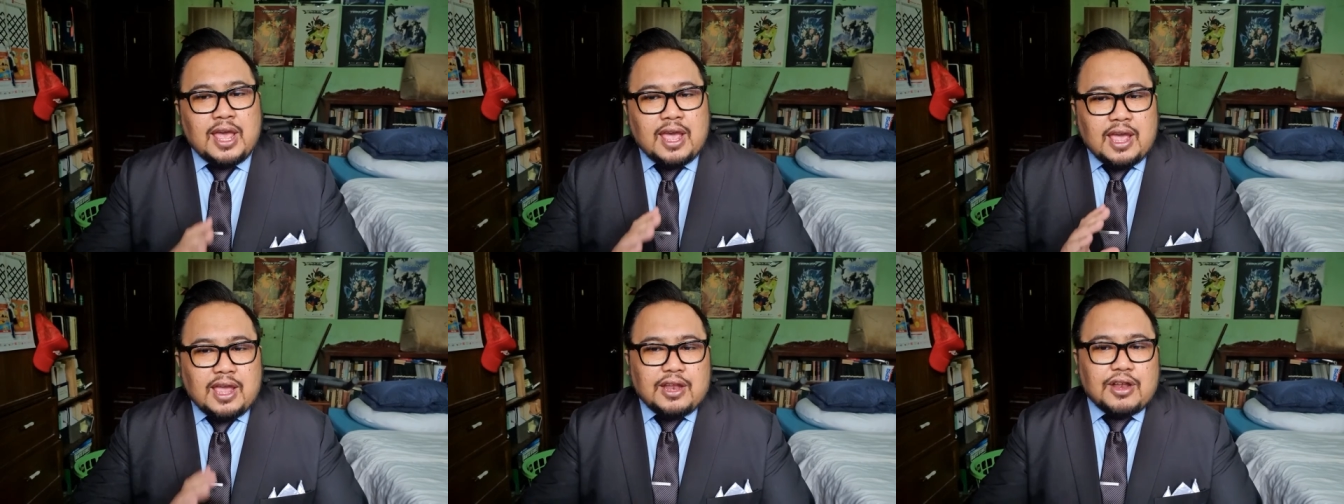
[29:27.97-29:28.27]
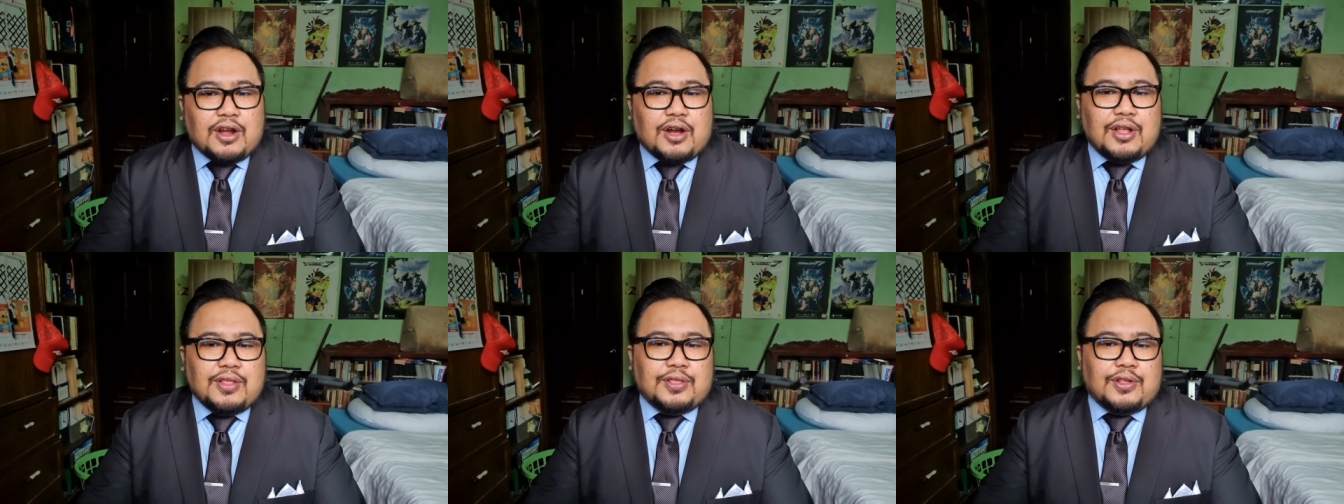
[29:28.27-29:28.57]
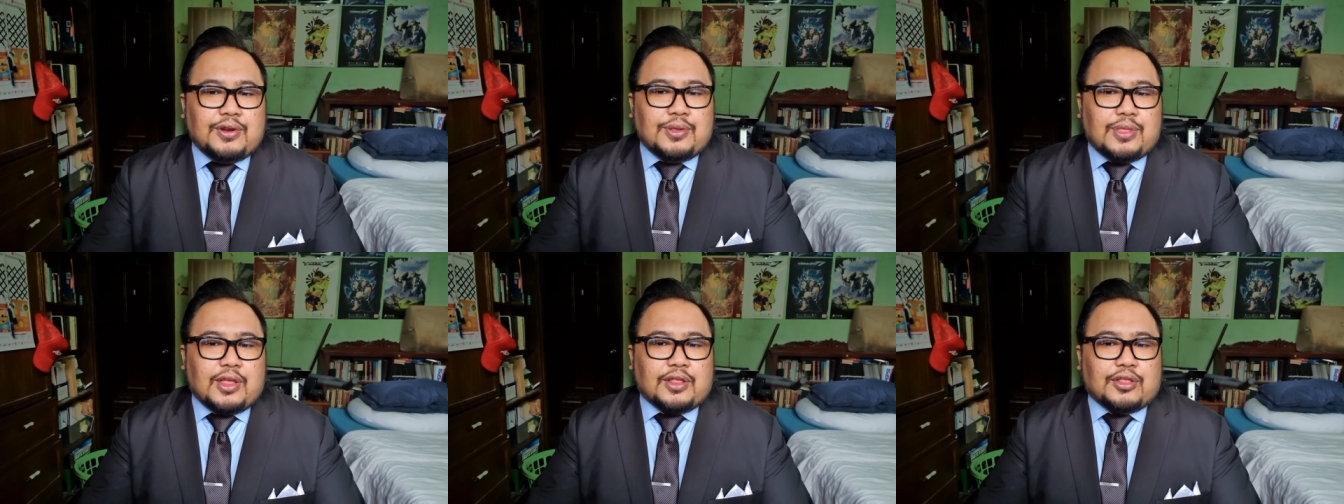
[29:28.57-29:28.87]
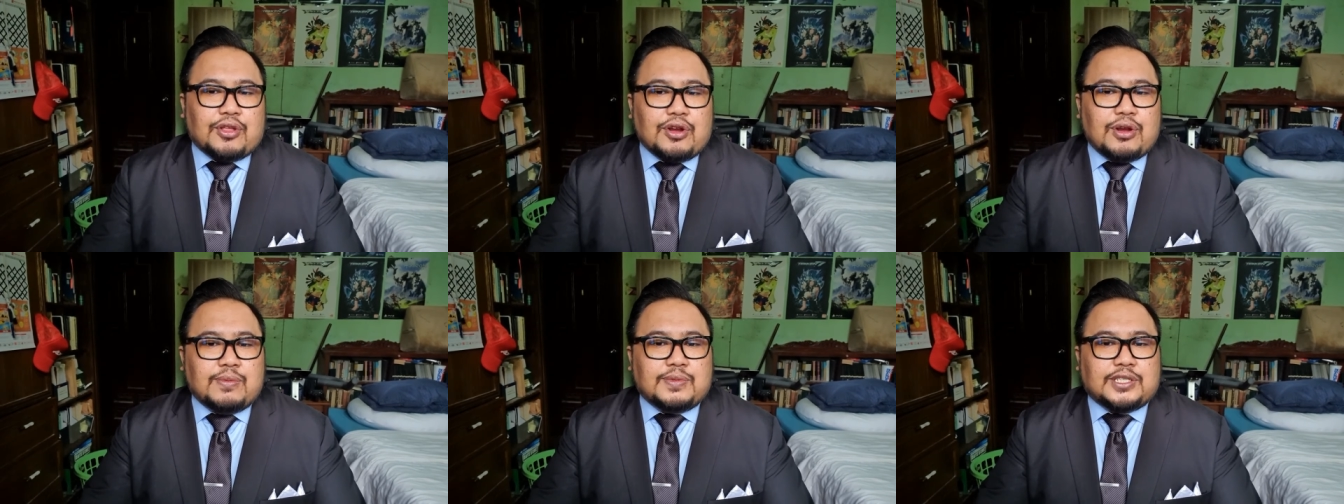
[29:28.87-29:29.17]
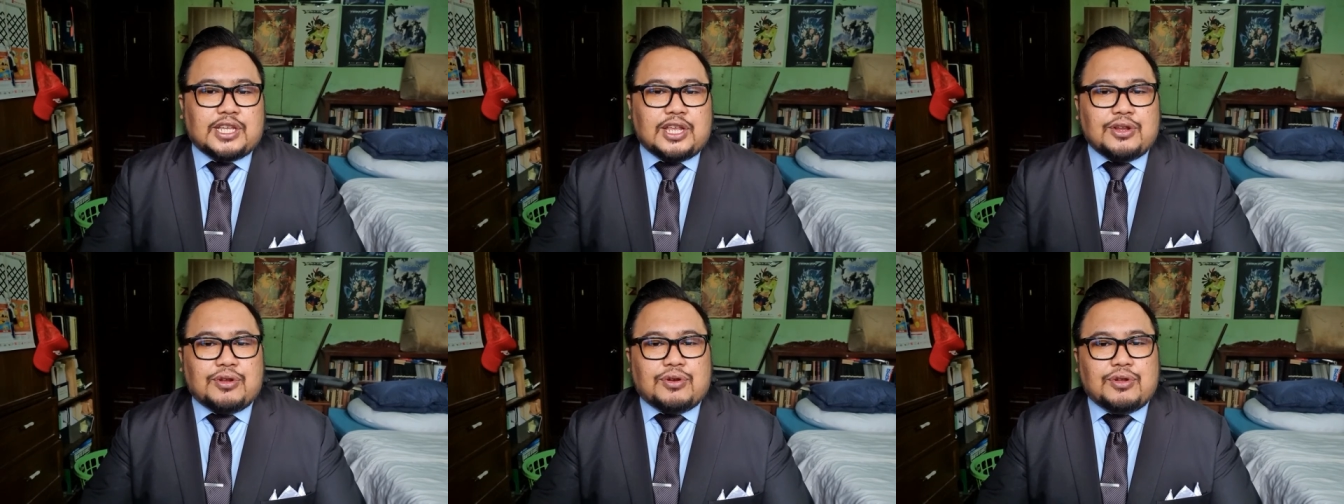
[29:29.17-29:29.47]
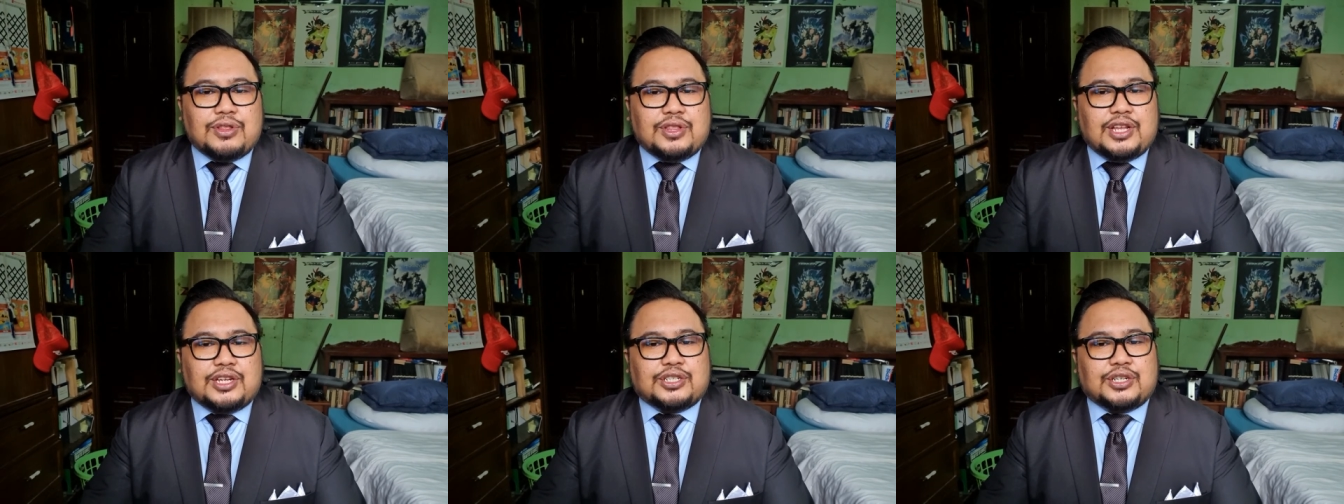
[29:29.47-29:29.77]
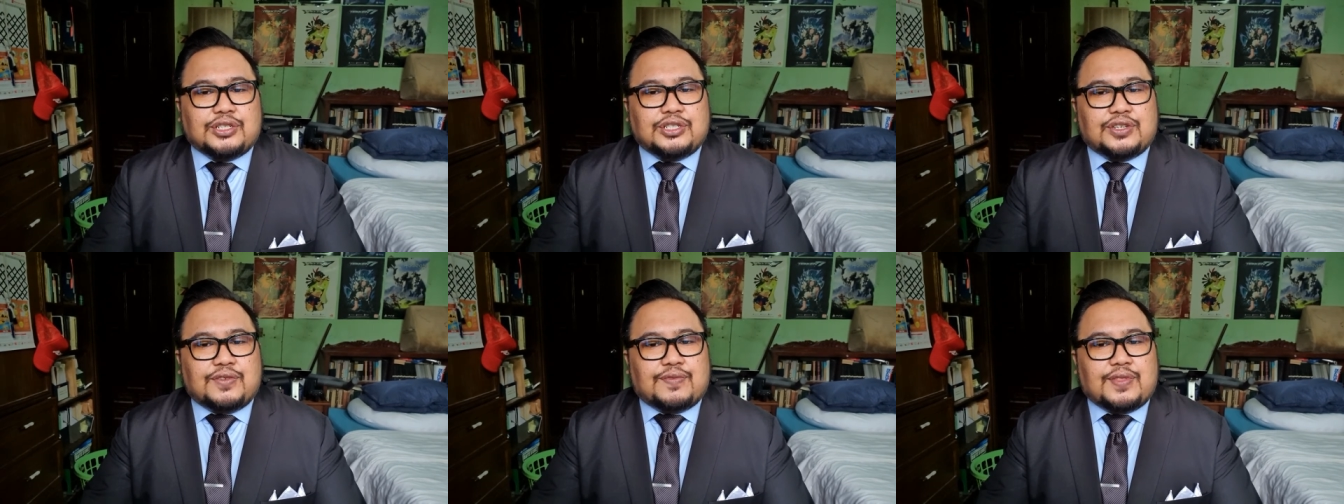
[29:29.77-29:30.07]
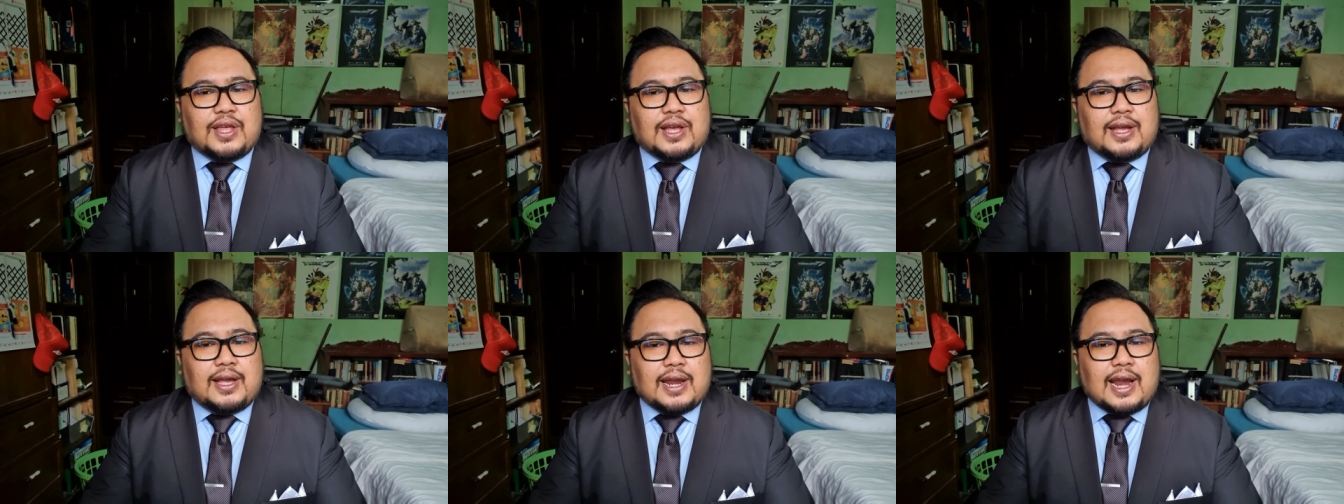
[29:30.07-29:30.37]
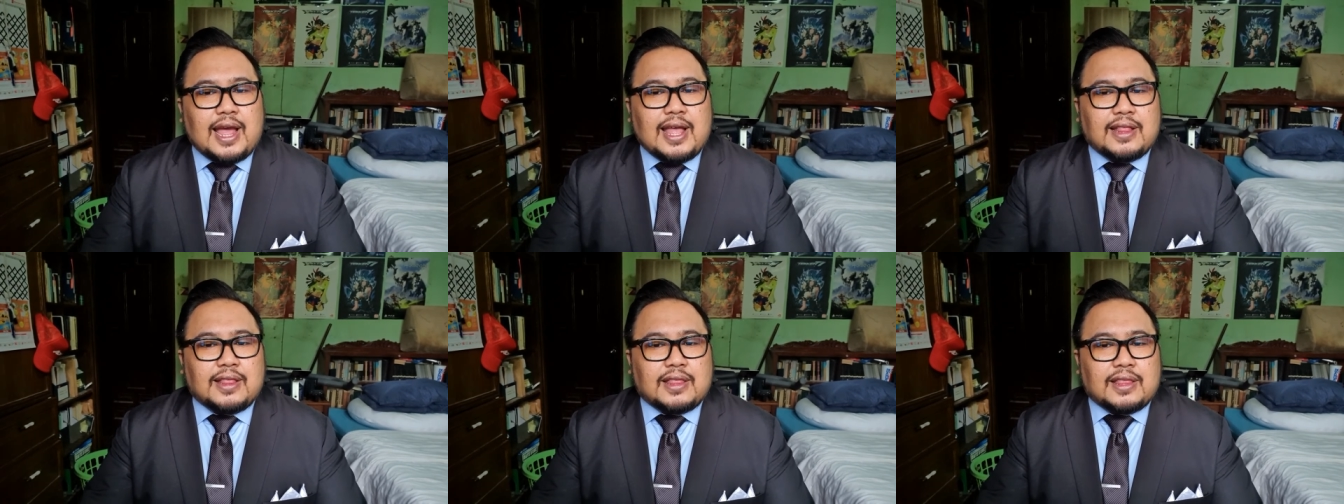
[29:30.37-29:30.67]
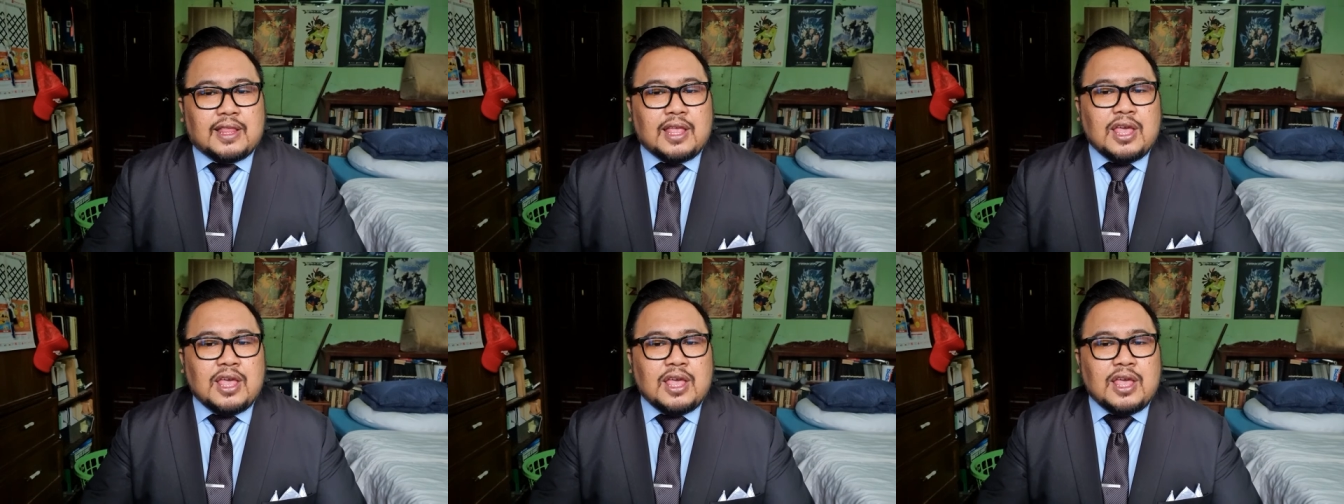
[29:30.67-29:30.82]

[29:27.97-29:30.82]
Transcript: and under the terms and conditions of the grant,